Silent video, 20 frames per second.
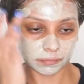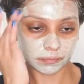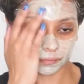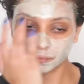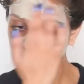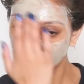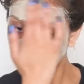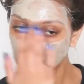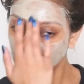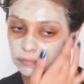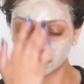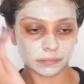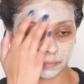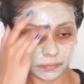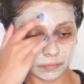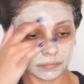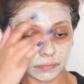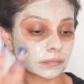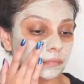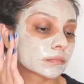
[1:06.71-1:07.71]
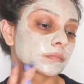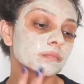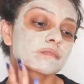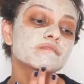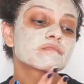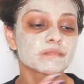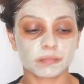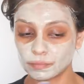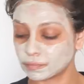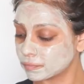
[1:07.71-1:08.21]
apply it all over my
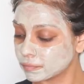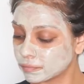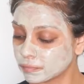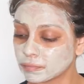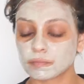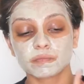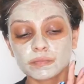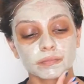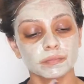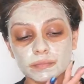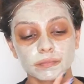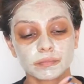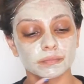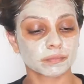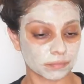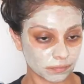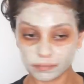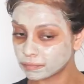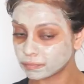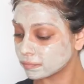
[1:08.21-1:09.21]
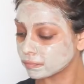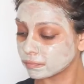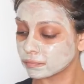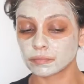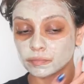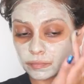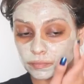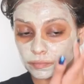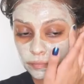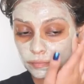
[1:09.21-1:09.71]
face, and then leave it
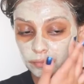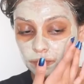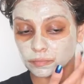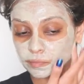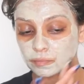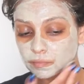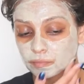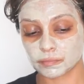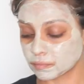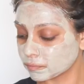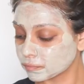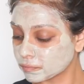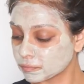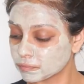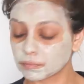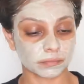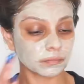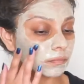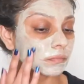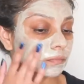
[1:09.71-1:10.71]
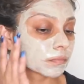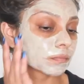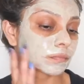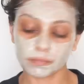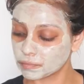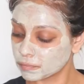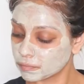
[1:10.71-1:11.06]
on for about half an hour.